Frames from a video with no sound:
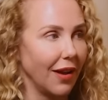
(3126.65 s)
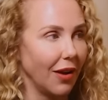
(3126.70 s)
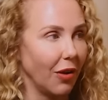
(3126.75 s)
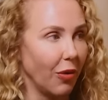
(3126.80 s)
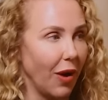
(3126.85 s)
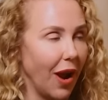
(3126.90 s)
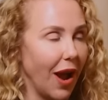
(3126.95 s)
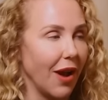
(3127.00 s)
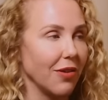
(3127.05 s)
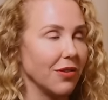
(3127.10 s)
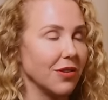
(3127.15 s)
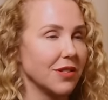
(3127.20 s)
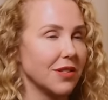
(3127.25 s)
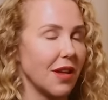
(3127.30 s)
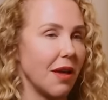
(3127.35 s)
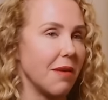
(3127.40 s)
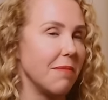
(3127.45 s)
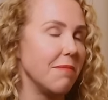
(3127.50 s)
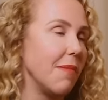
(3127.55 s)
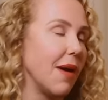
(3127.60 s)
aroused
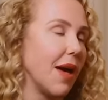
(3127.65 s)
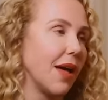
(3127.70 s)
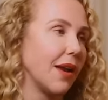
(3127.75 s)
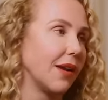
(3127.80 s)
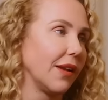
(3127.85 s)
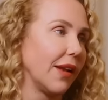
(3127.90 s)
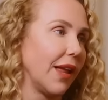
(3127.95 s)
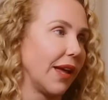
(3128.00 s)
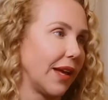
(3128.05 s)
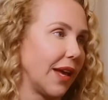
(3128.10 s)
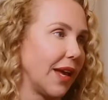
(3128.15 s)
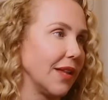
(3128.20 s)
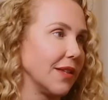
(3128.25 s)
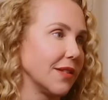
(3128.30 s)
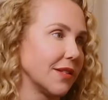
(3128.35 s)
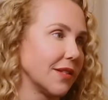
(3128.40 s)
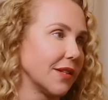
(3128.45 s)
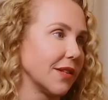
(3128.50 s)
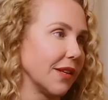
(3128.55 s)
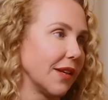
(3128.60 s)
and men like
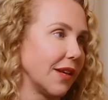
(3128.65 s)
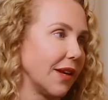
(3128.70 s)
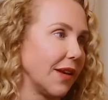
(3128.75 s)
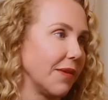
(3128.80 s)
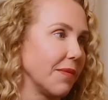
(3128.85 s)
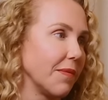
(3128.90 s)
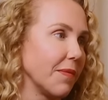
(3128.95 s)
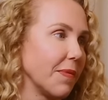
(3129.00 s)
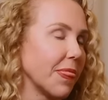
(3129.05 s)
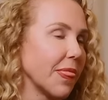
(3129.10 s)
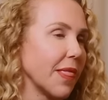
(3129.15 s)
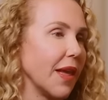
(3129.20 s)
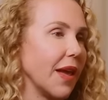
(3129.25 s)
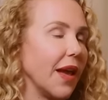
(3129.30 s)
instantly? Yeah.